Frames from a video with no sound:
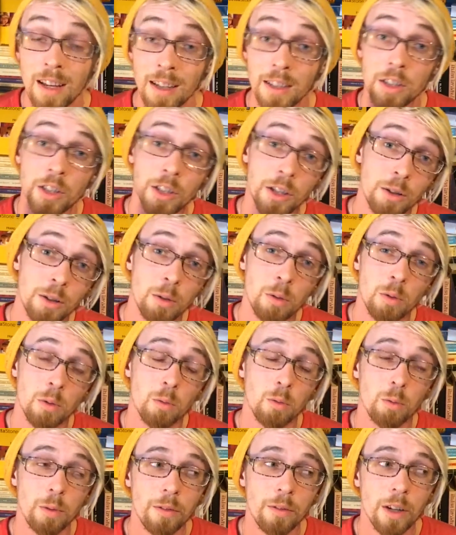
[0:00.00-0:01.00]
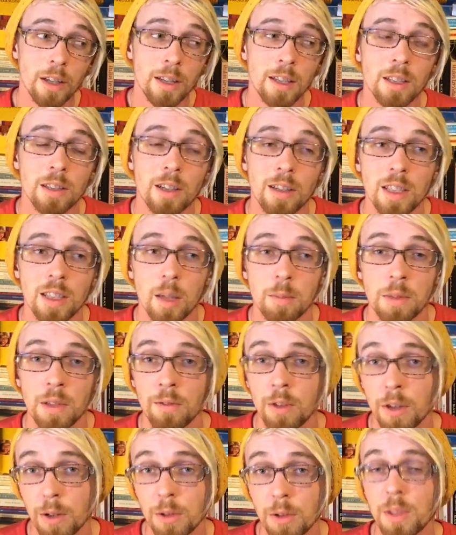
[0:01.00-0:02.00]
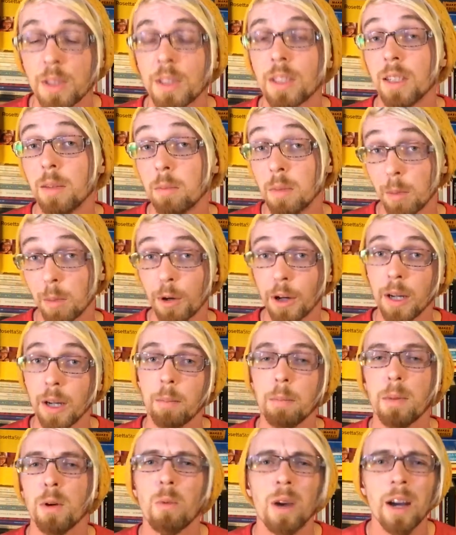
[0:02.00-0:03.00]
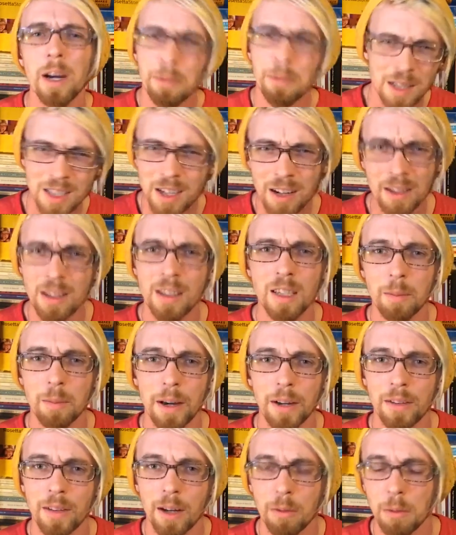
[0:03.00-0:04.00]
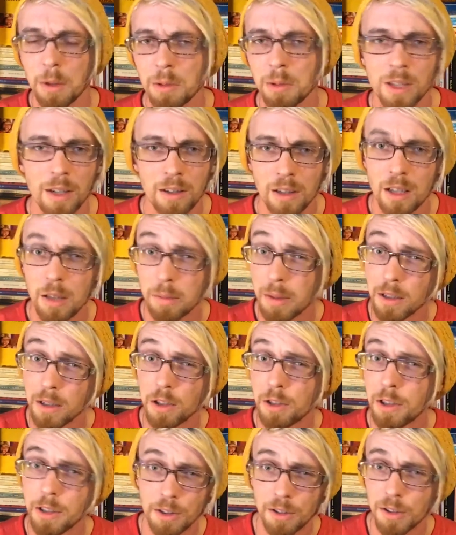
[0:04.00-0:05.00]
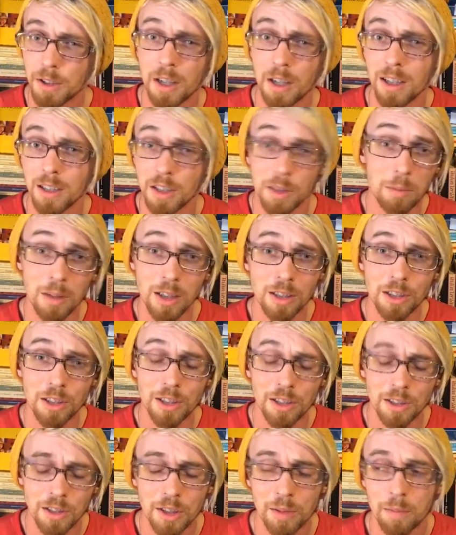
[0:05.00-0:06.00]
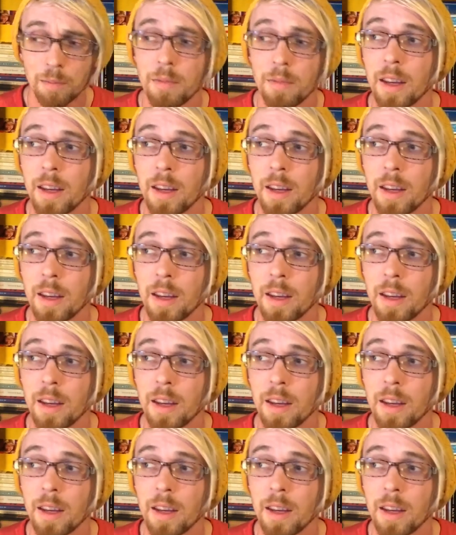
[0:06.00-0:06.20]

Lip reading: So we've got this concept of ghosts and memory, but why are we talking about that? We were talking about strangers, gods, and monsters.